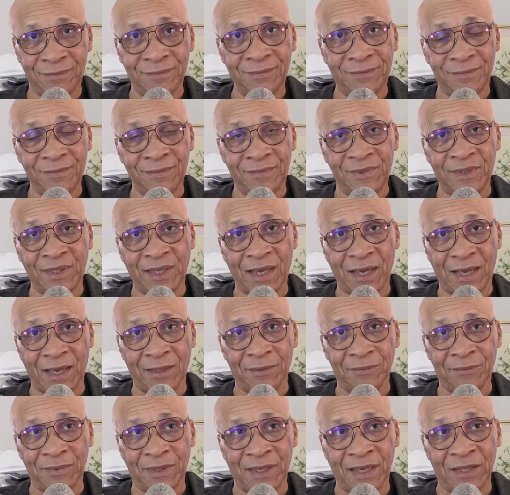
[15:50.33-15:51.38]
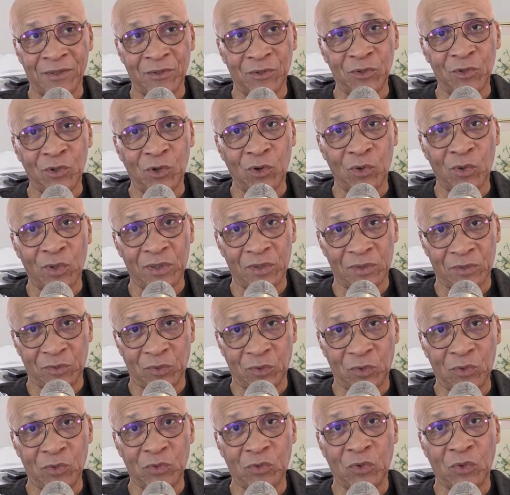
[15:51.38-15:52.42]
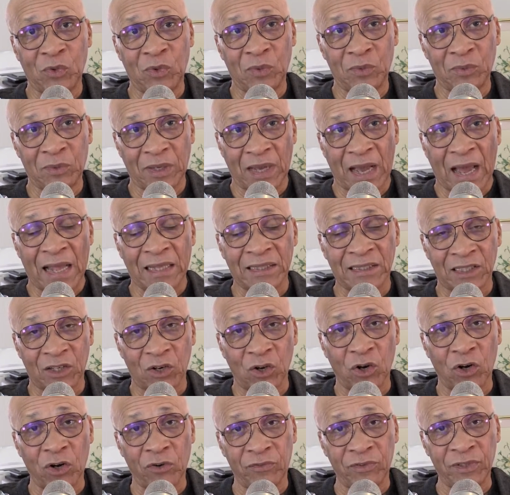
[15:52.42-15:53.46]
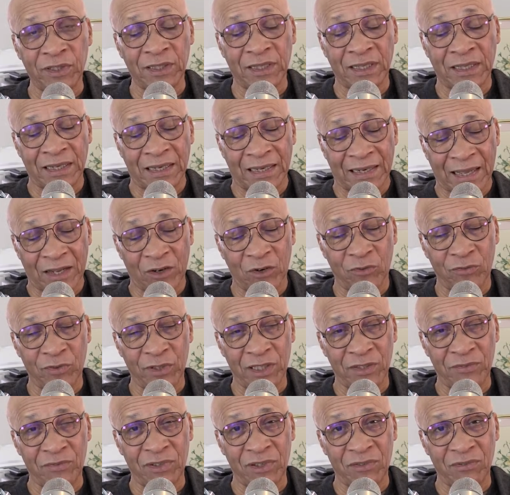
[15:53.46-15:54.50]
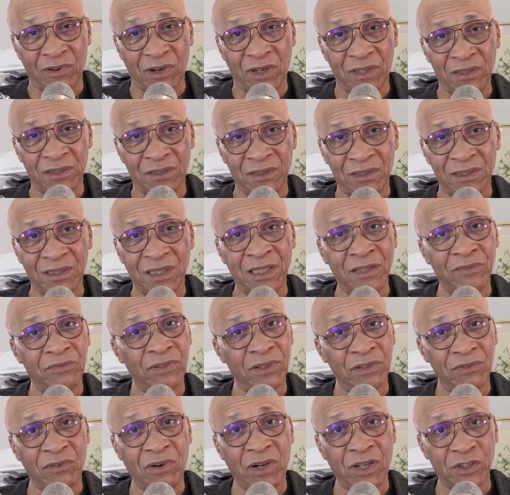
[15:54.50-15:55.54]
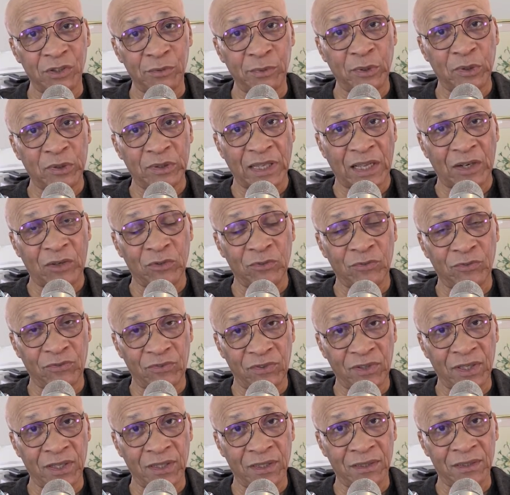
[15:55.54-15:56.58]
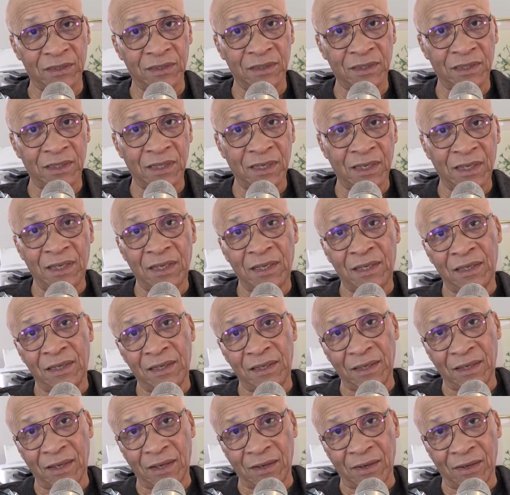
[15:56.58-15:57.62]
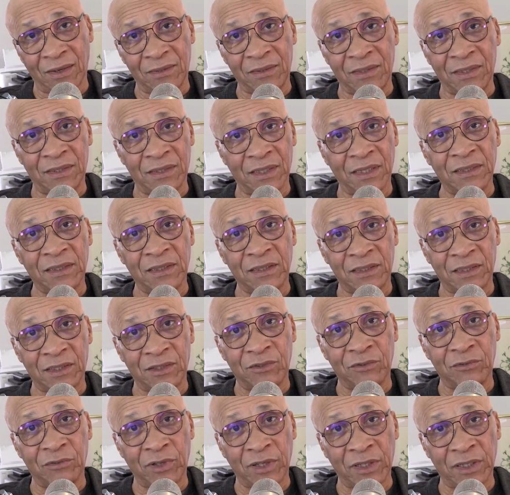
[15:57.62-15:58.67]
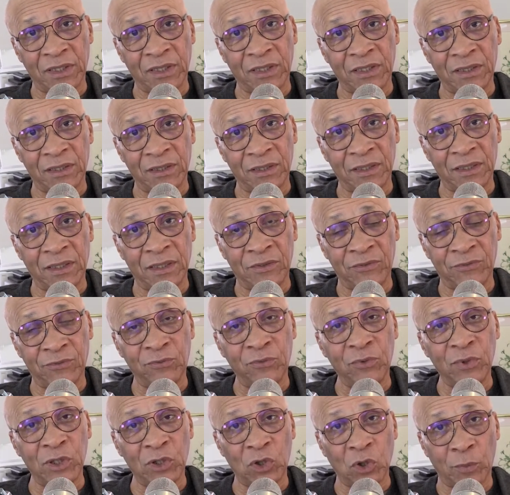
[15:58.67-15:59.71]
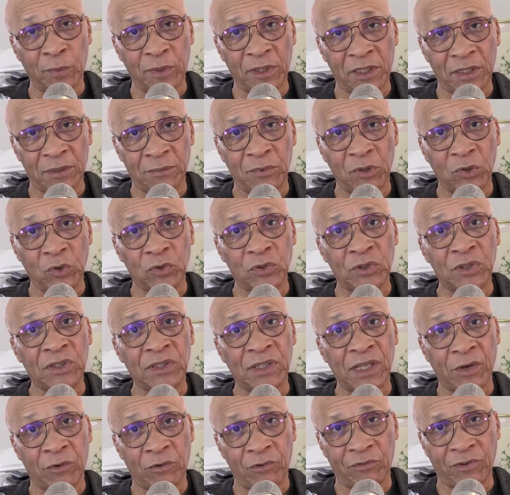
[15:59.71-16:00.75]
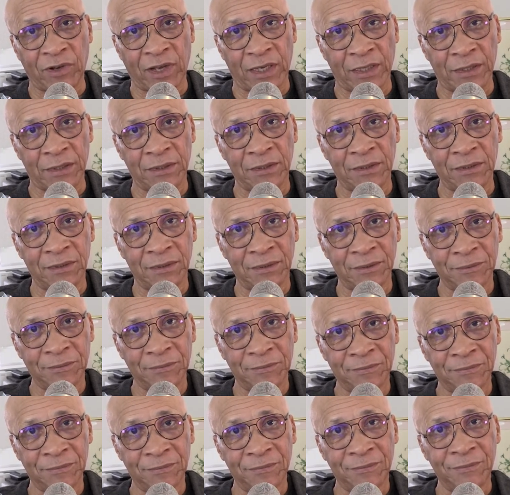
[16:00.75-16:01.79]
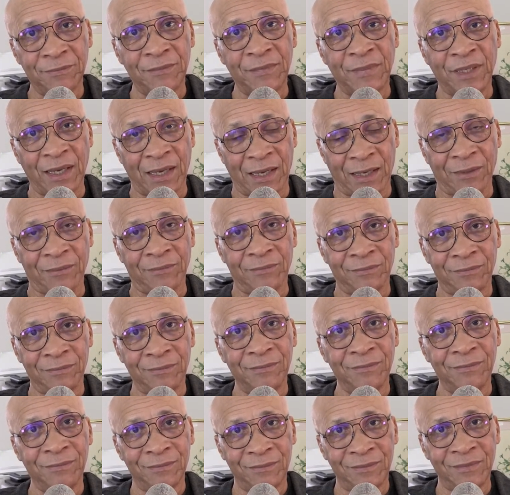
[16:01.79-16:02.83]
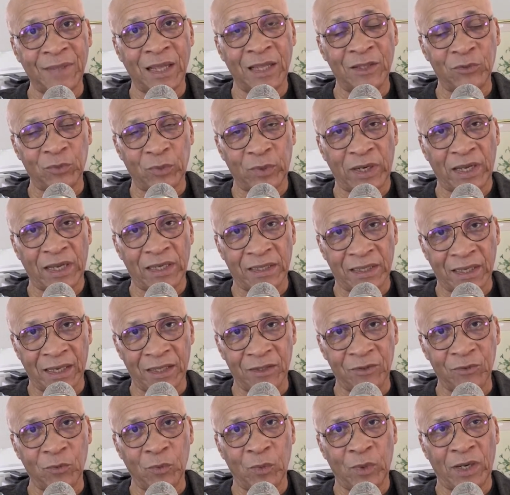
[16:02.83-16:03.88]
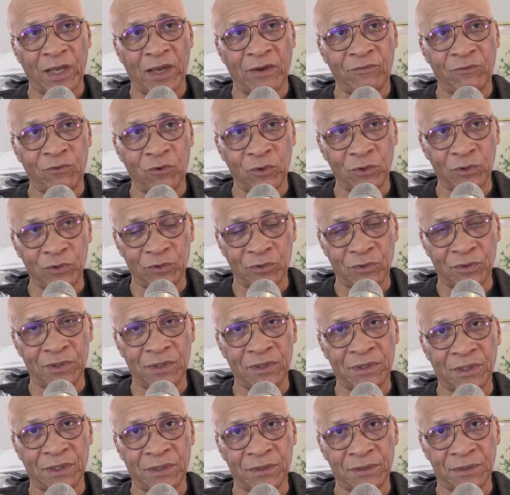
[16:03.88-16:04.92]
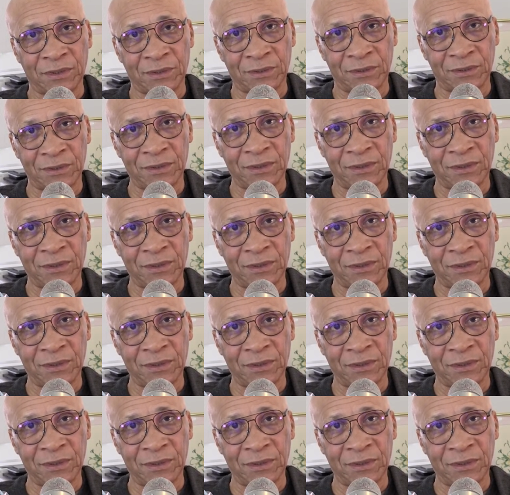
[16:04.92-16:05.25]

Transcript: Yeah, and you know who's going to catch a lot of it? A lot of it if he runs. If he runs, because I don't feel DeSantis is ready. He's fully committed because he's terrified. Yeah, that's what I get when I focus on DeSantis